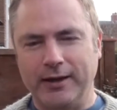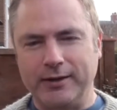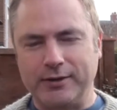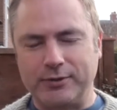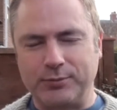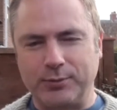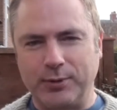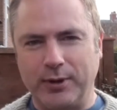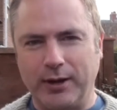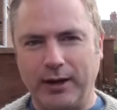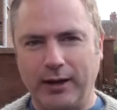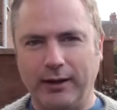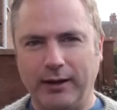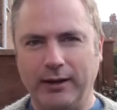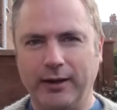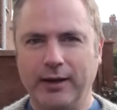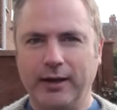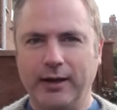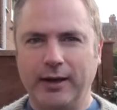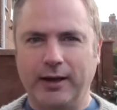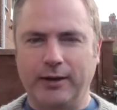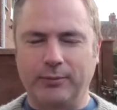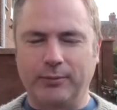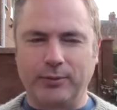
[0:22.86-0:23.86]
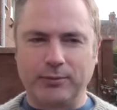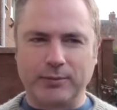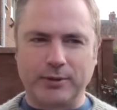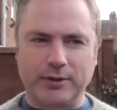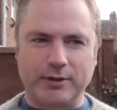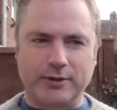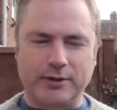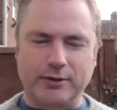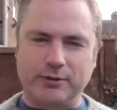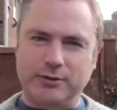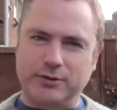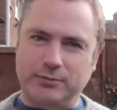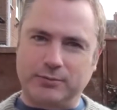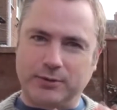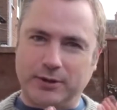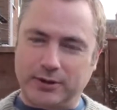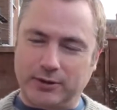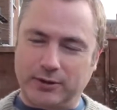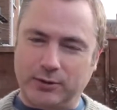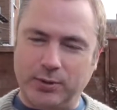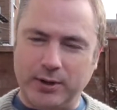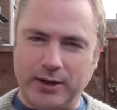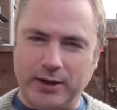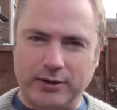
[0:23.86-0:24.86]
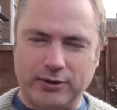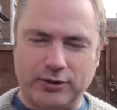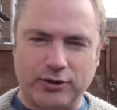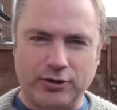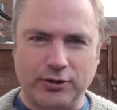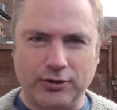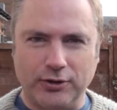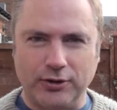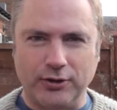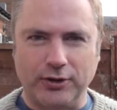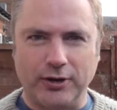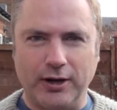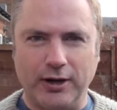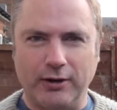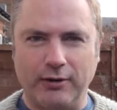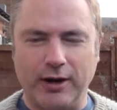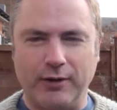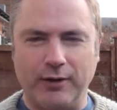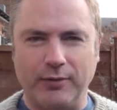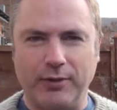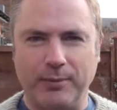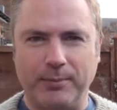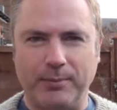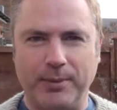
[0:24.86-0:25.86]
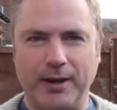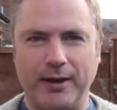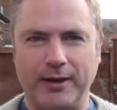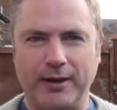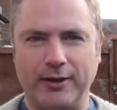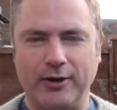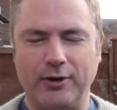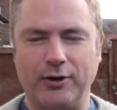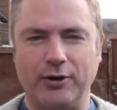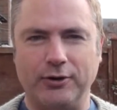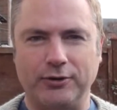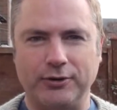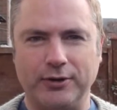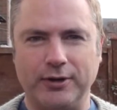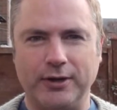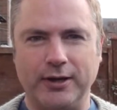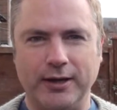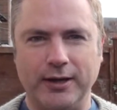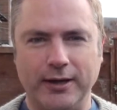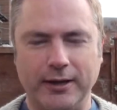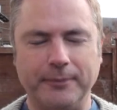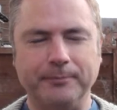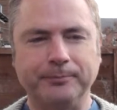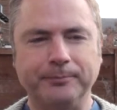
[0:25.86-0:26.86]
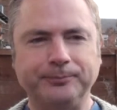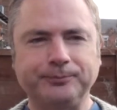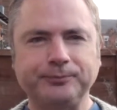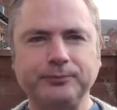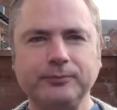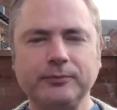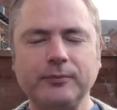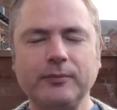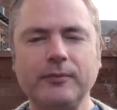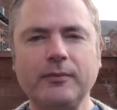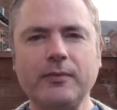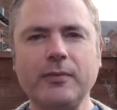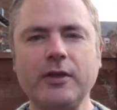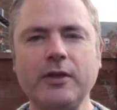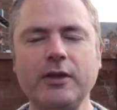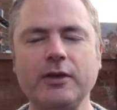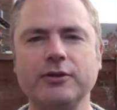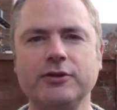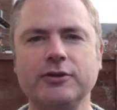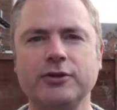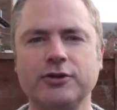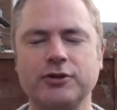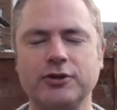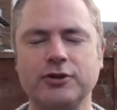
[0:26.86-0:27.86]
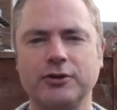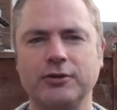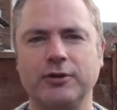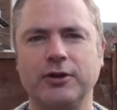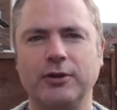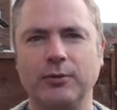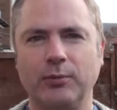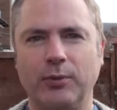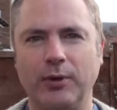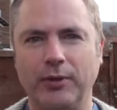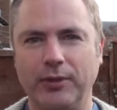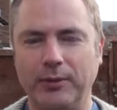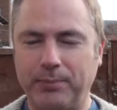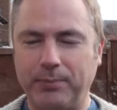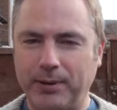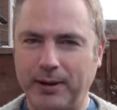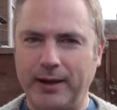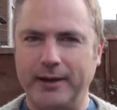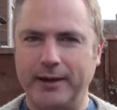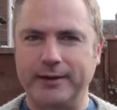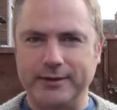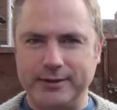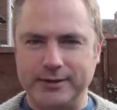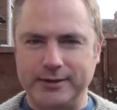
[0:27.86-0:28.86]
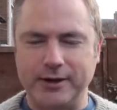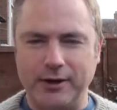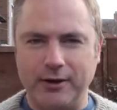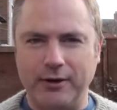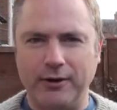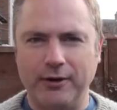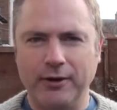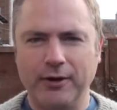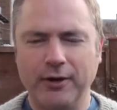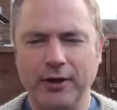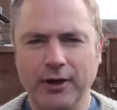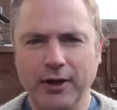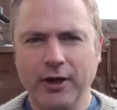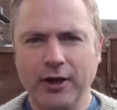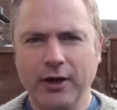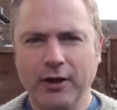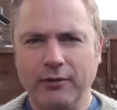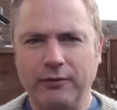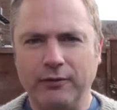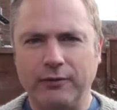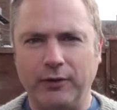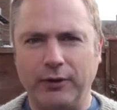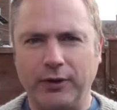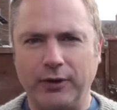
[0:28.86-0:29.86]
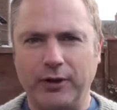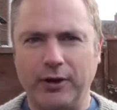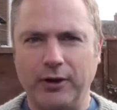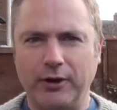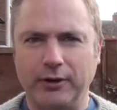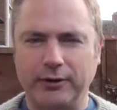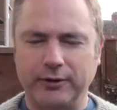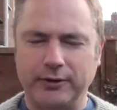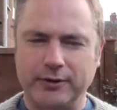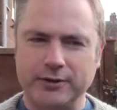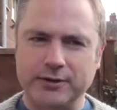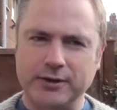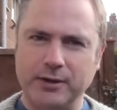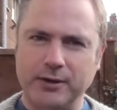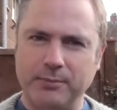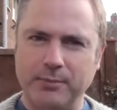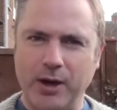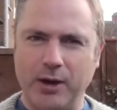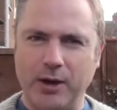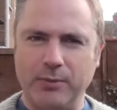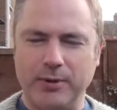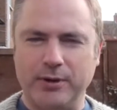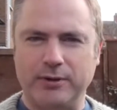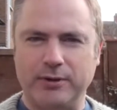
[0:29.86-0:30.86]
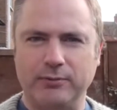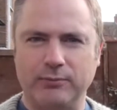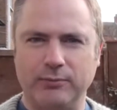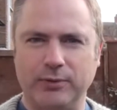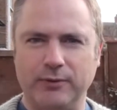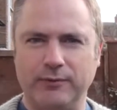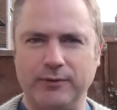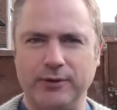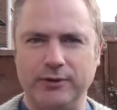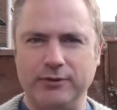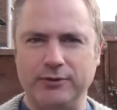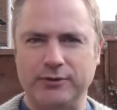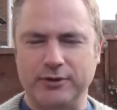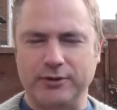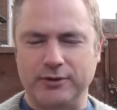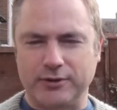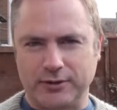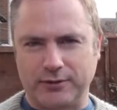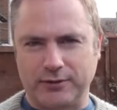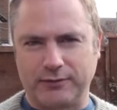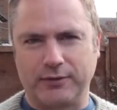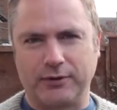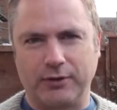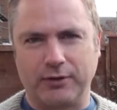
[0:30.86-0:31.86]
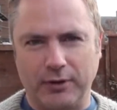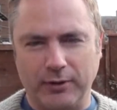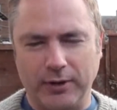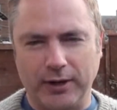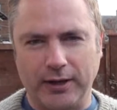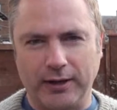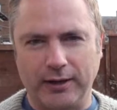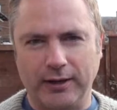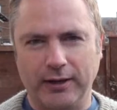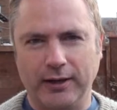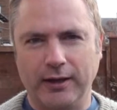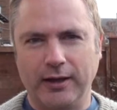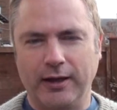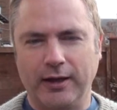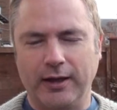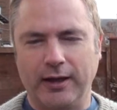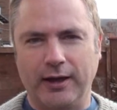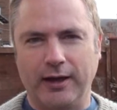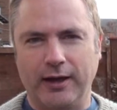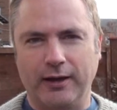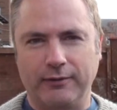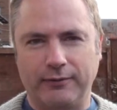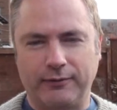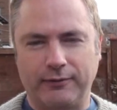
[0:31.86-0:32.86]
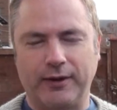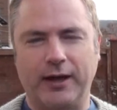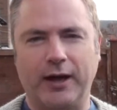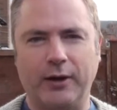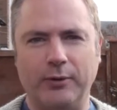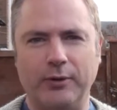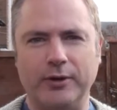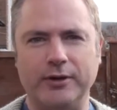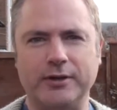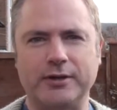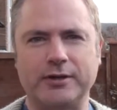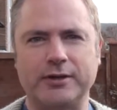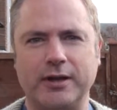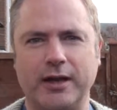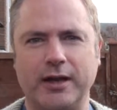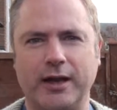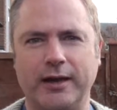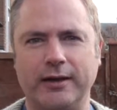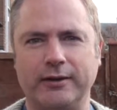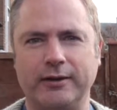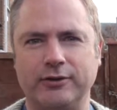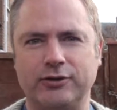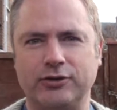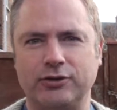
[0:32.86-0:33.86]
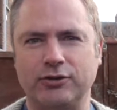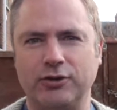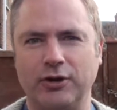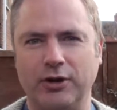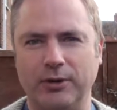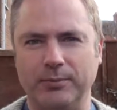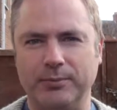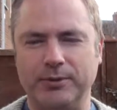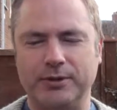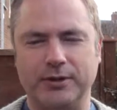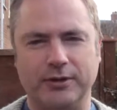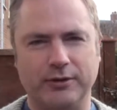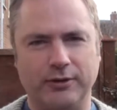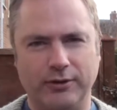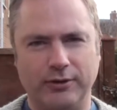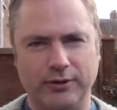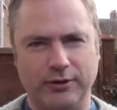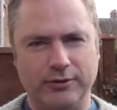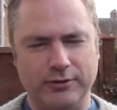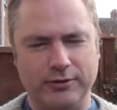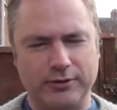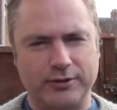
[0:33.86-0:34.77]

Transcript: as well. And what we're going to do is a quick tour around the back garden here to show you what the plans are for the garden, because at the moment we've used it just for growing flowers and shrubs and not